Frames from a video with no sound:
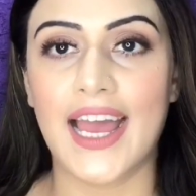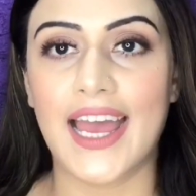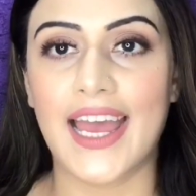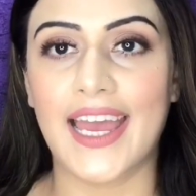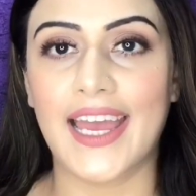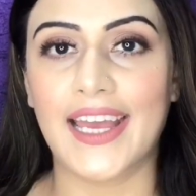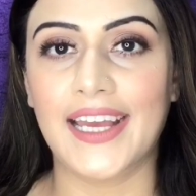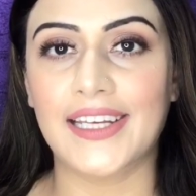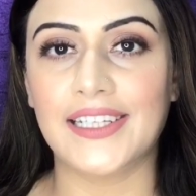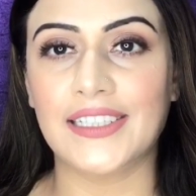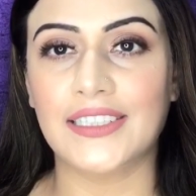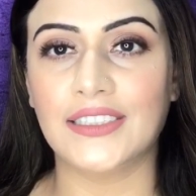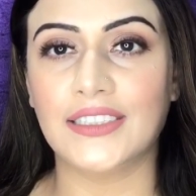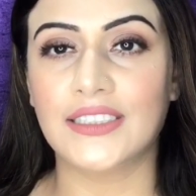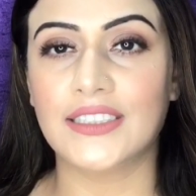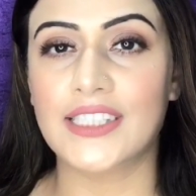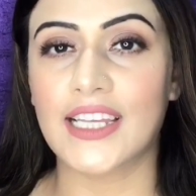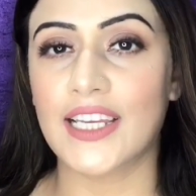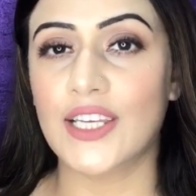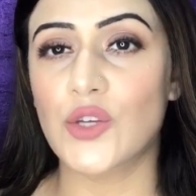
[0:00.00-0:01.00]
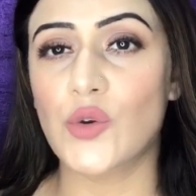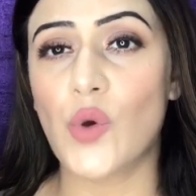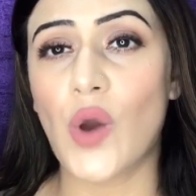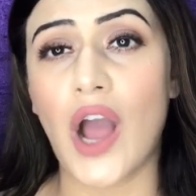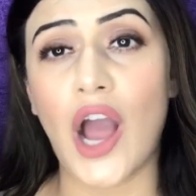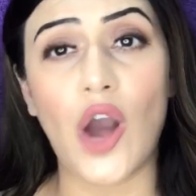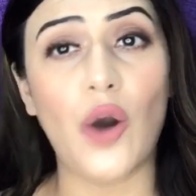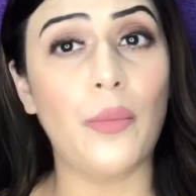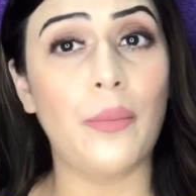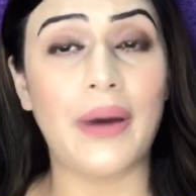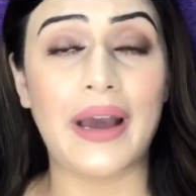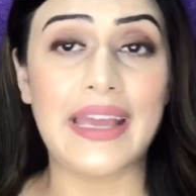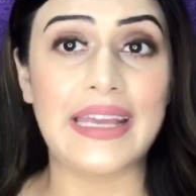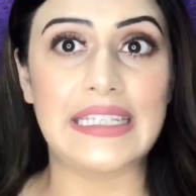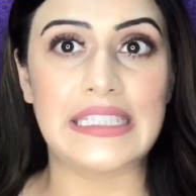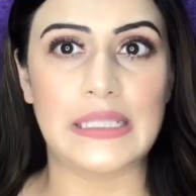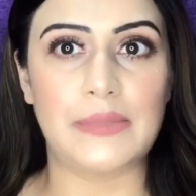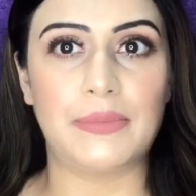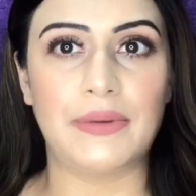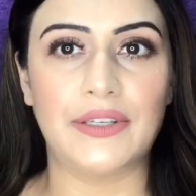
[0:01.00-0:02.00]
and tell you how my
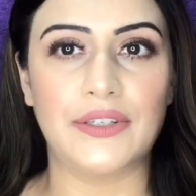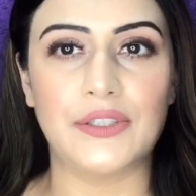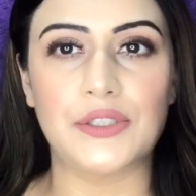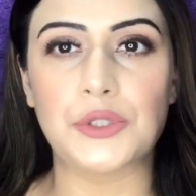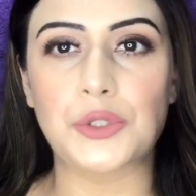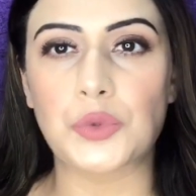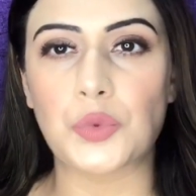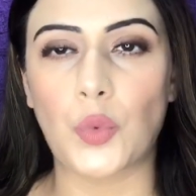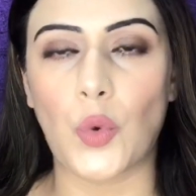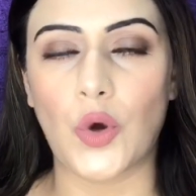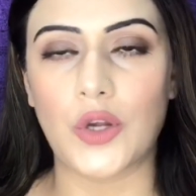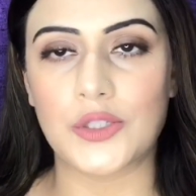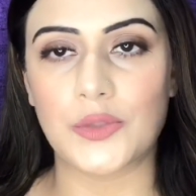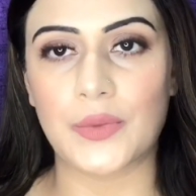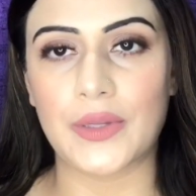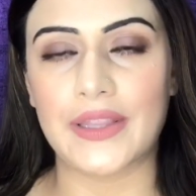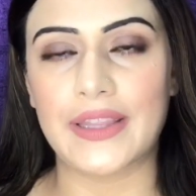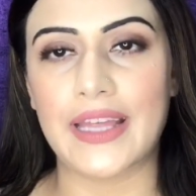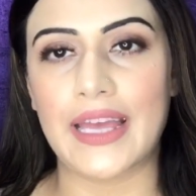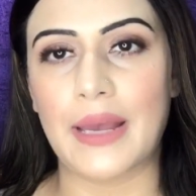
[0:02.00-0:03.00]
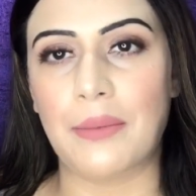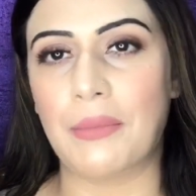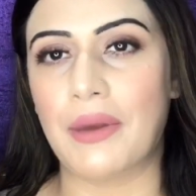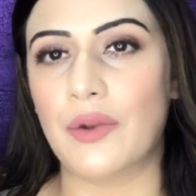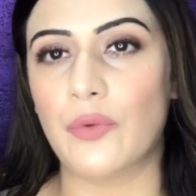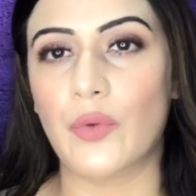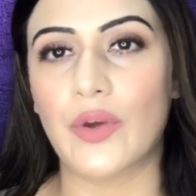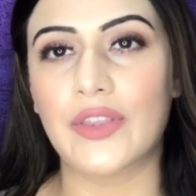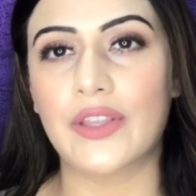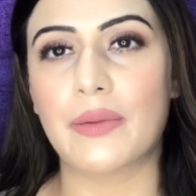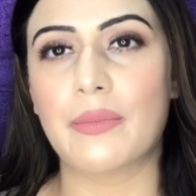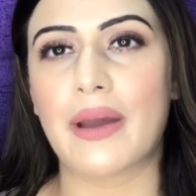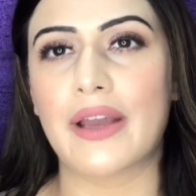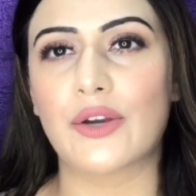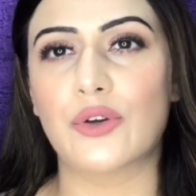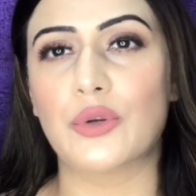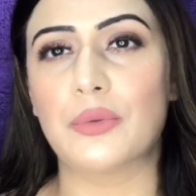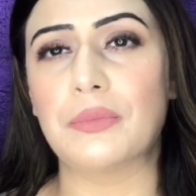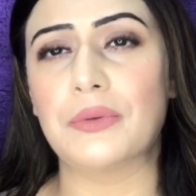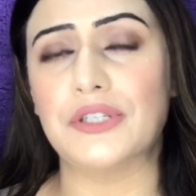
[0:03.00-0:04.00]
experience was with them and whether am I
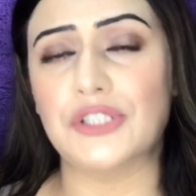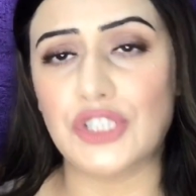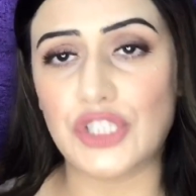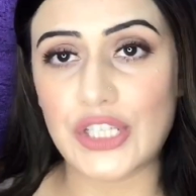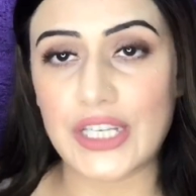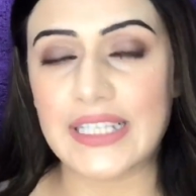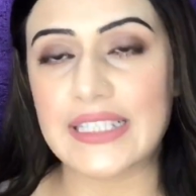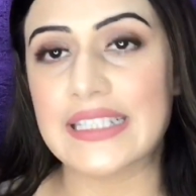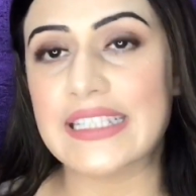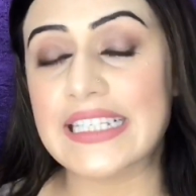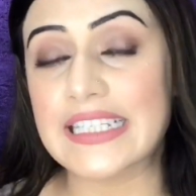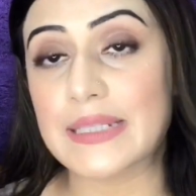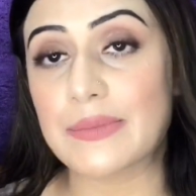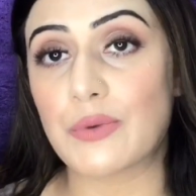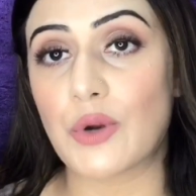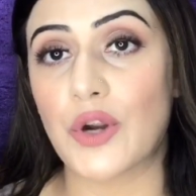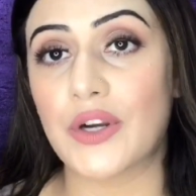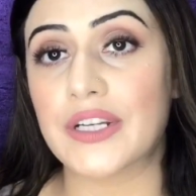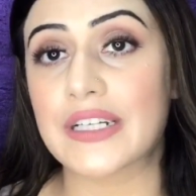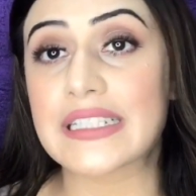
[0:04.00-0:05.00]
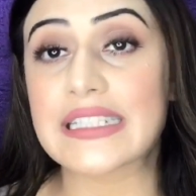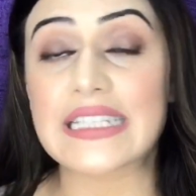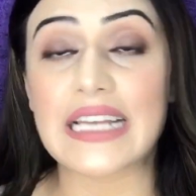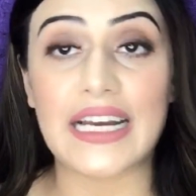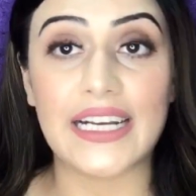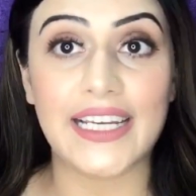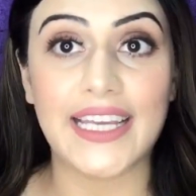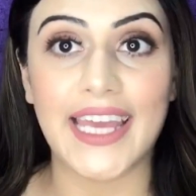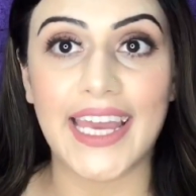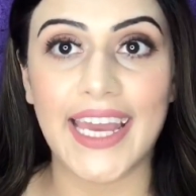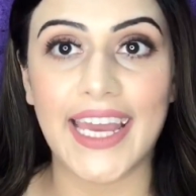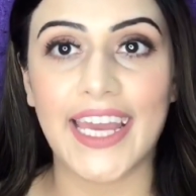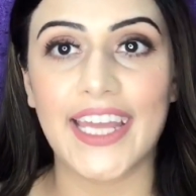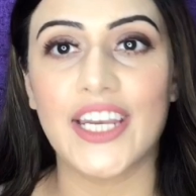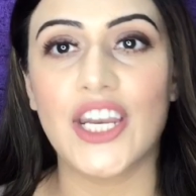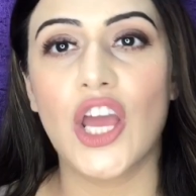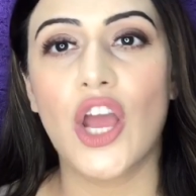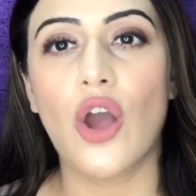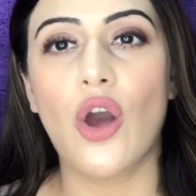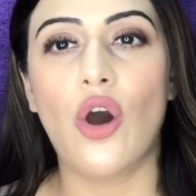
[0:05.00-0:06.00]
going to purchase these products
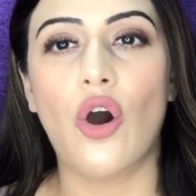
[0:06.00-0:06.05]
again